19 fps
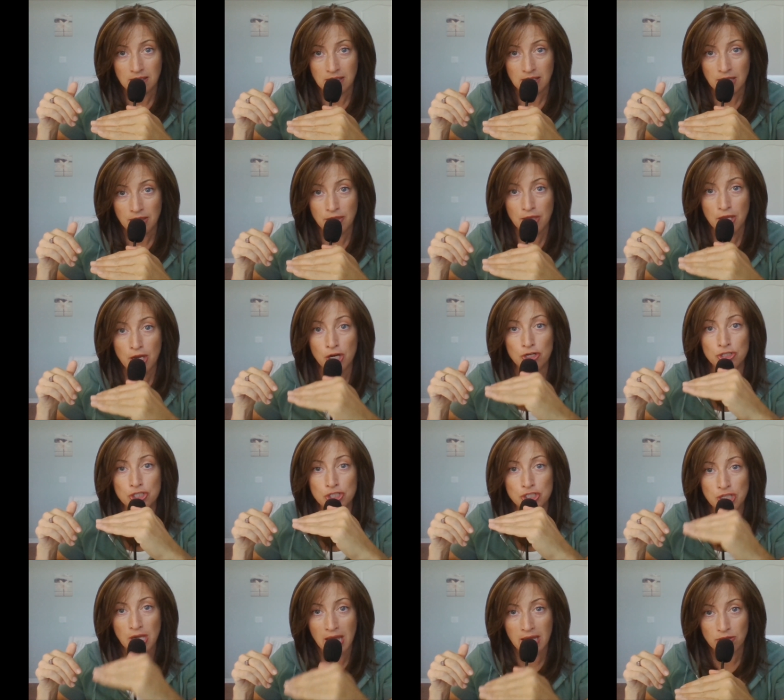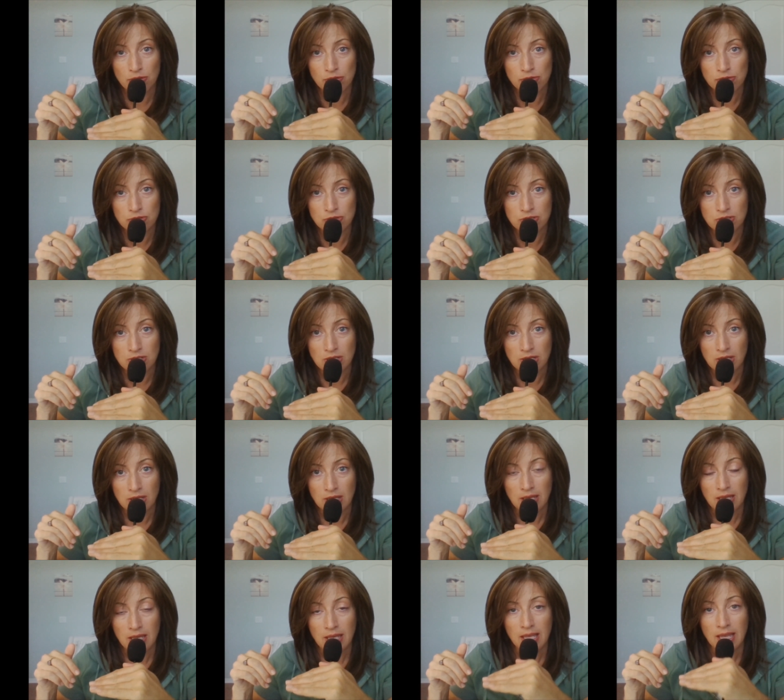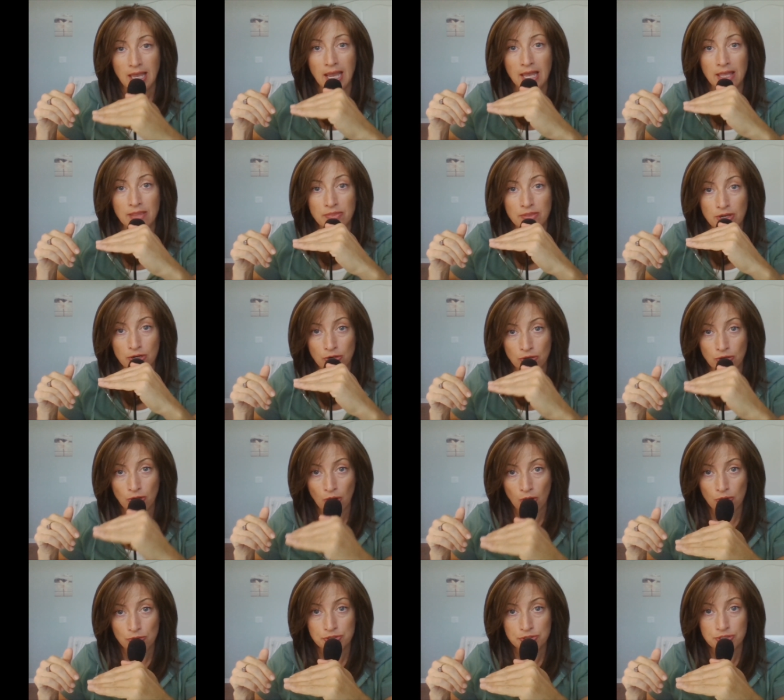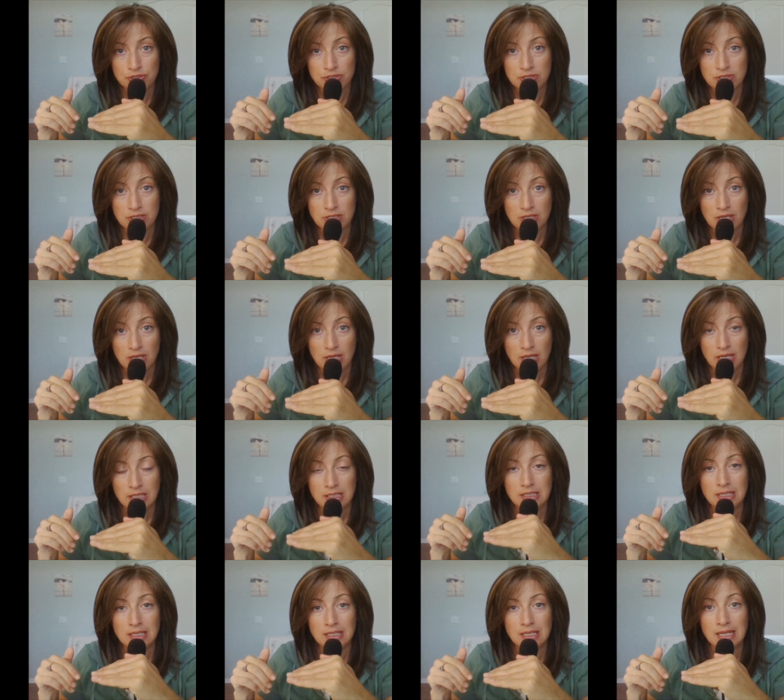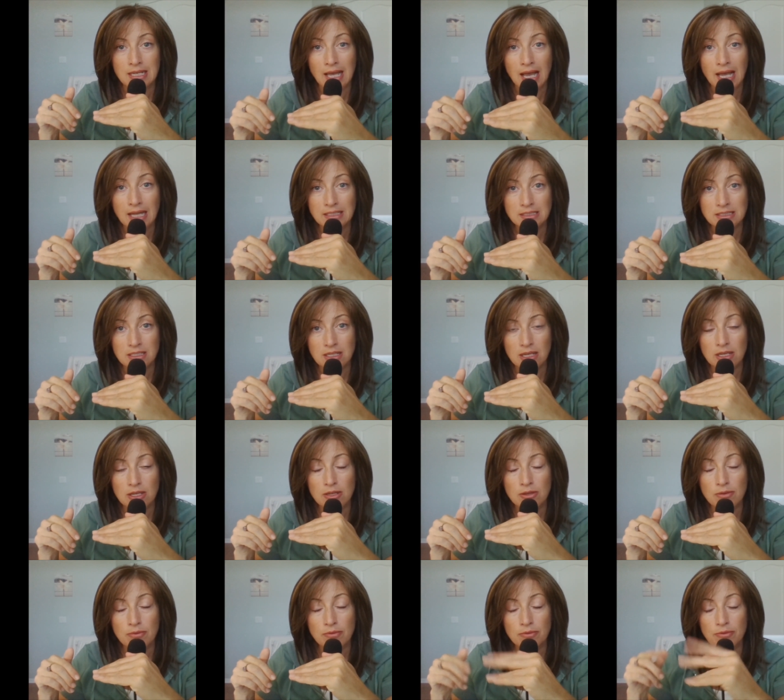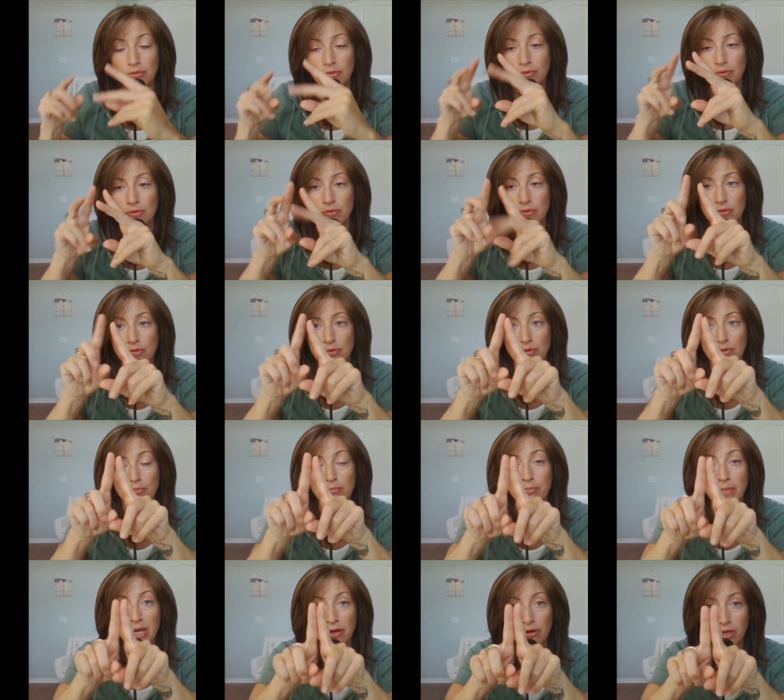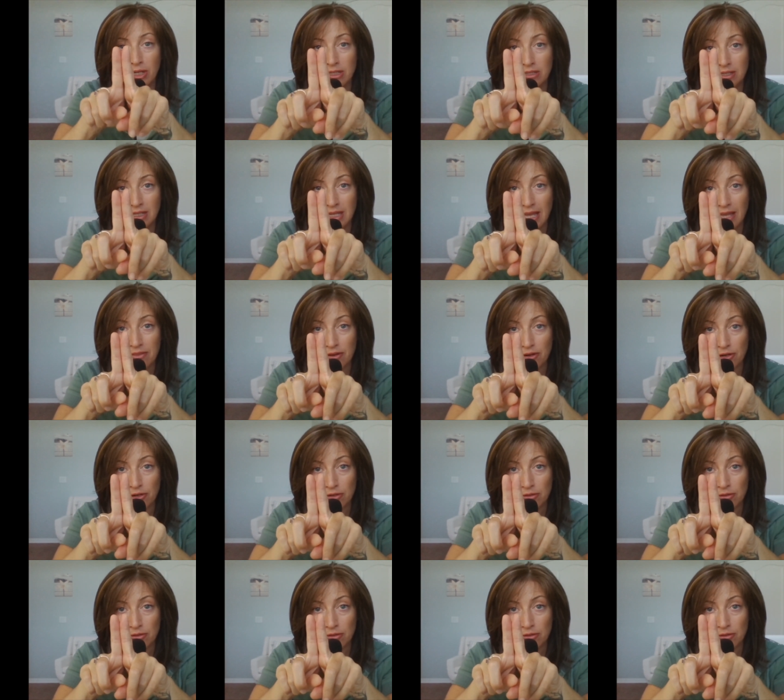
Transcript: Their shadows and their ghosts did not marry together